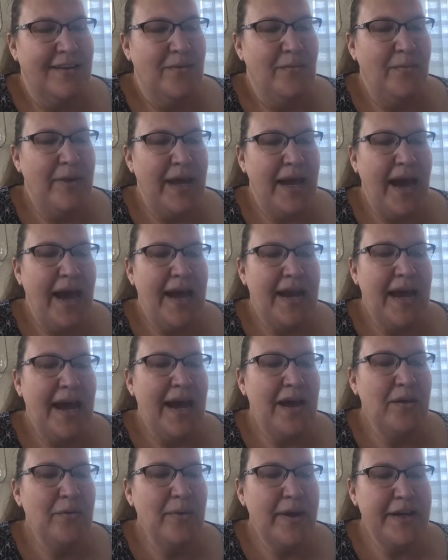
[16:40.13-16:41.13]
We had,
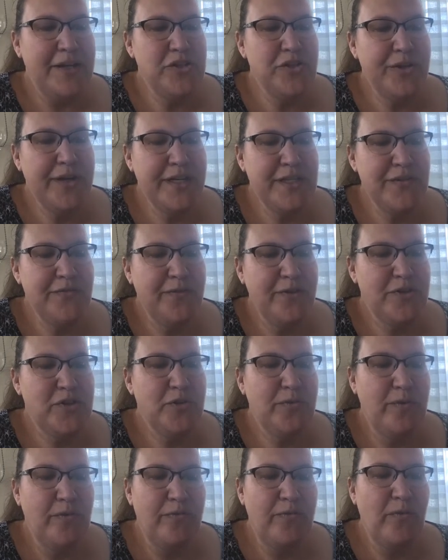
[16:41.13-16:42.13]
how do I transfer
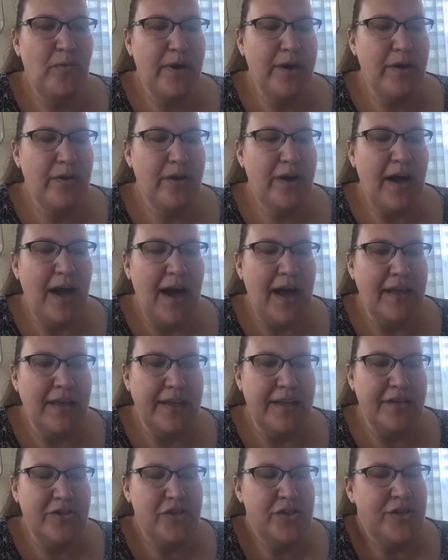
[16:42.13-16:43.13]
to a four-year
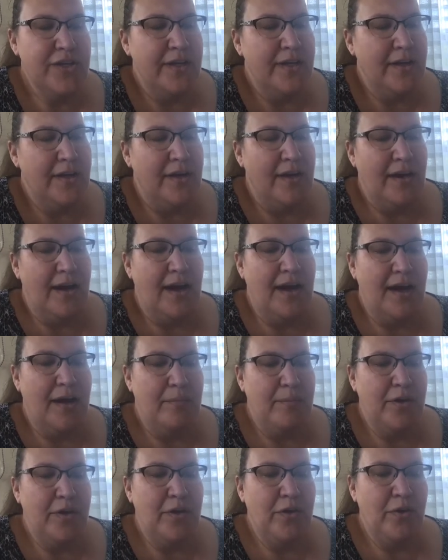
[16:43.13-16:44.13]
college?
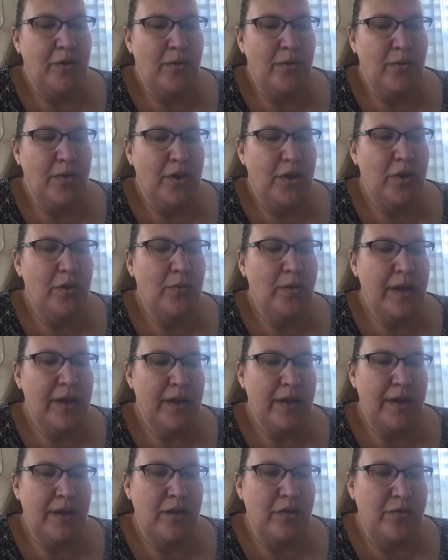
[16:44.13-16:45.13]
You
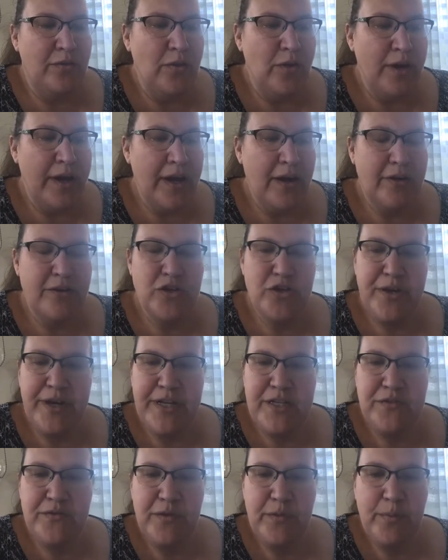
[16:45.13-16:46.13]
can look at our
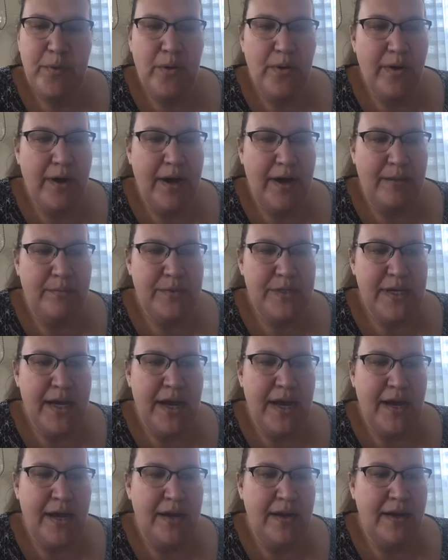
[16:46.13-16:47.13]
transfer programs
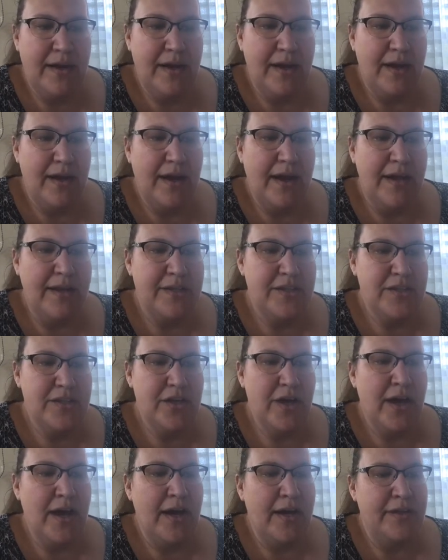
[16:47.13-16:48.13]
on
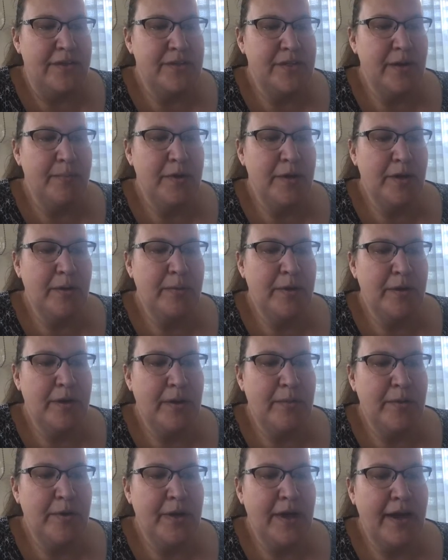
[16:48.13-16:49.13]

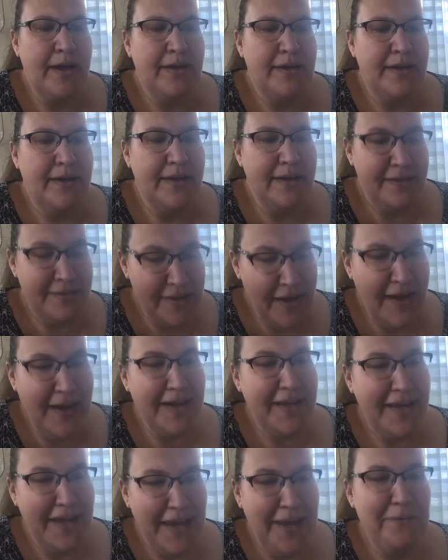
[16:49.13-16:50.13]

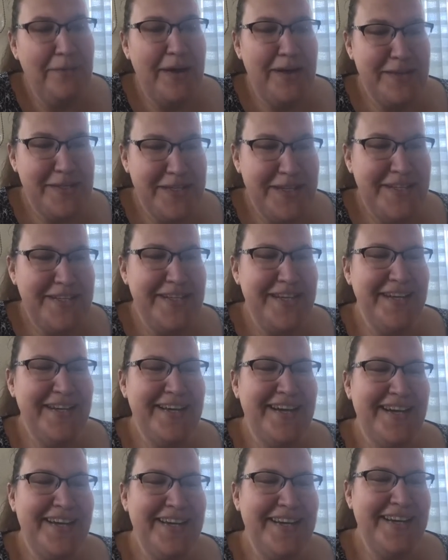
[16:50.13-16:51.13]

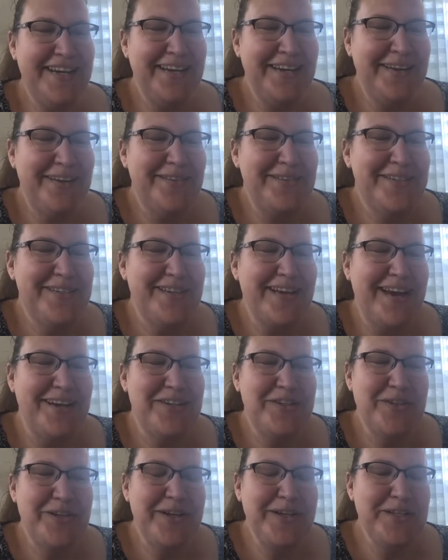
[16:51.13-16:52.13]

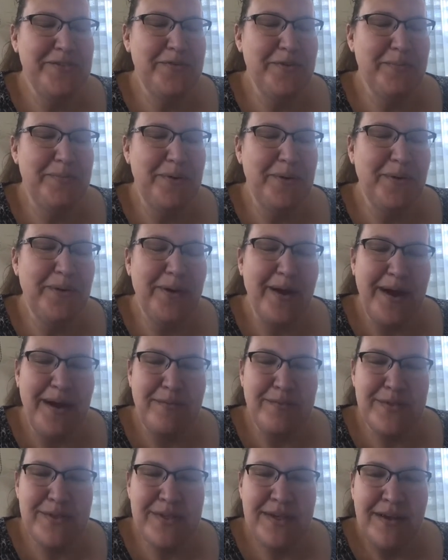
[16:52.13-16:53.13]
www.gatewayct.edu/transfer
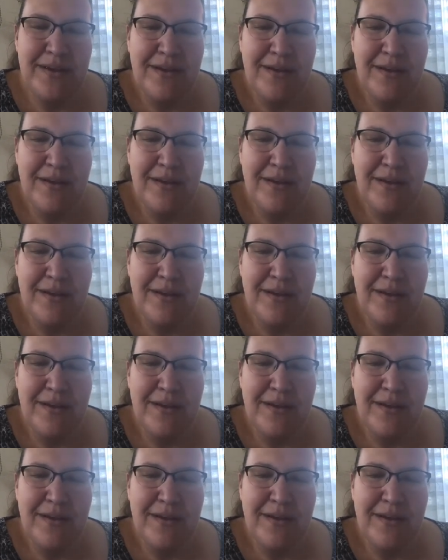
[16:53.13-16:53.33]
programs.